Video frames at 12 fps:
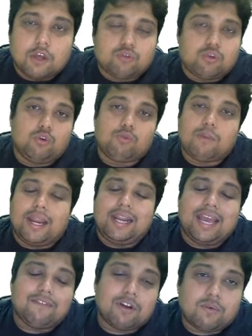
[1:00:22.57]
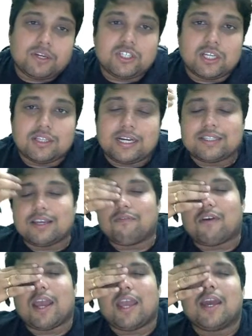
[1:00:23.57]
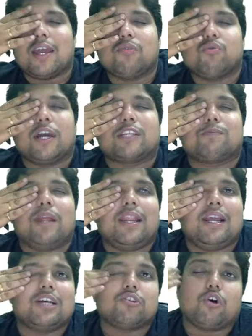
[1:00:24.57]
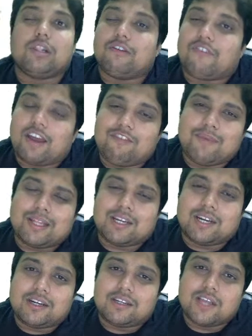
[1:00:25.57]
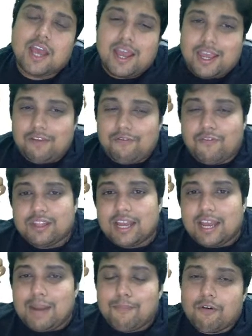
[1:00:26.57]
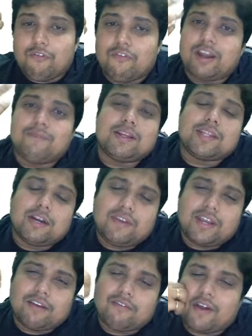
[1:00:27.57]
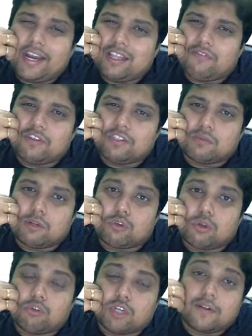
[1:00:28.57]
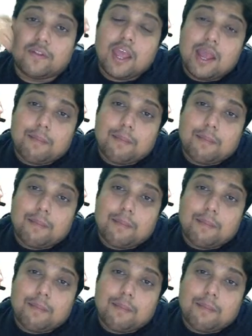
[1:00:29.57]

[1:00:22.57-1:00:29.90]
So you might have a question that, sir, why are you explaining us all the 5 methods if with the help of one method we can find the feasible solution?